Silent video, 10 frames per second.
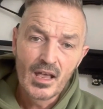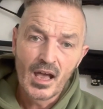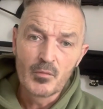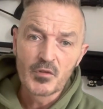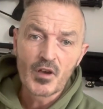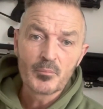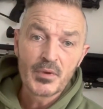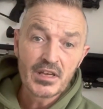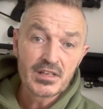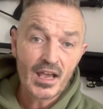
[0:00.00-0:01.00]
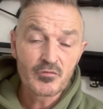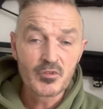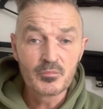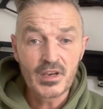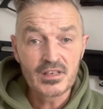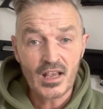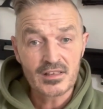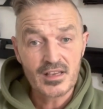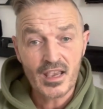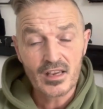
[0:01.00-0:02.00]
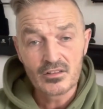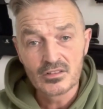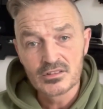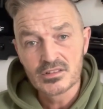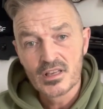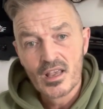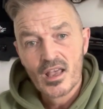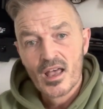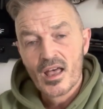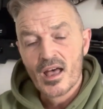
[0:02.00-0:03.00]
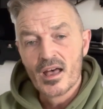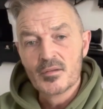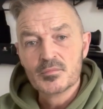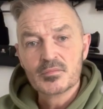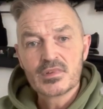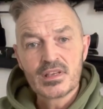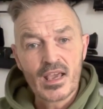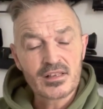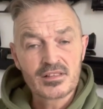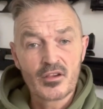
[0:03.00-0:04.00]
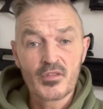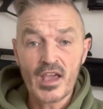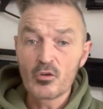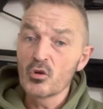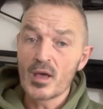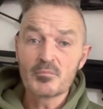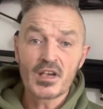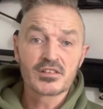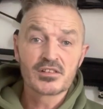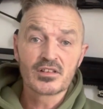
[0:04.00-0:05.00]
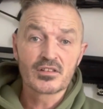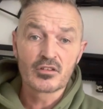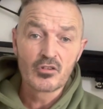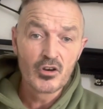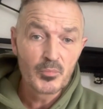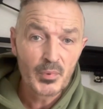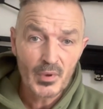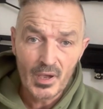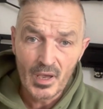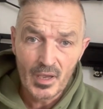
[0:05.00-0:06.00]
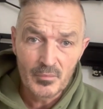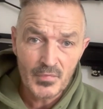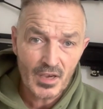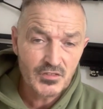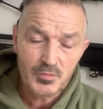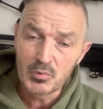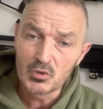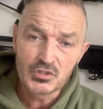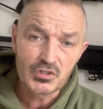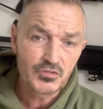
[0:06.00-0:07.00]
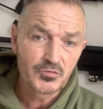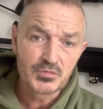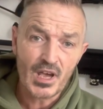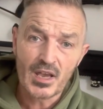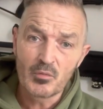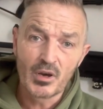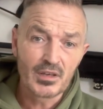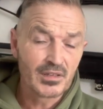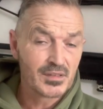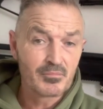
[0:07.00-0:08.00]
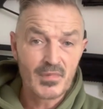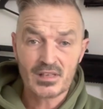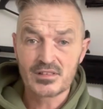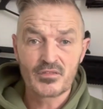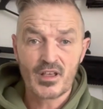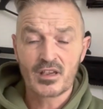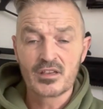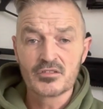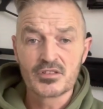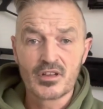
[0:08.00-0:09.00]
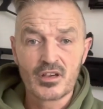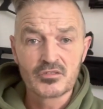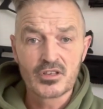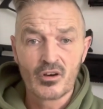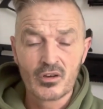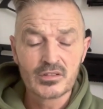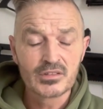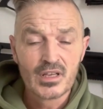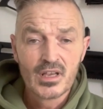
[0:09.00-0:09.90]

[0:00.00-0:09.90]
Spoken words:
And we've got Big Dan from Big Dan's Airguns. So they're all ambassadors on the group. They've supported us from day one. There's a massive thank you to those guys.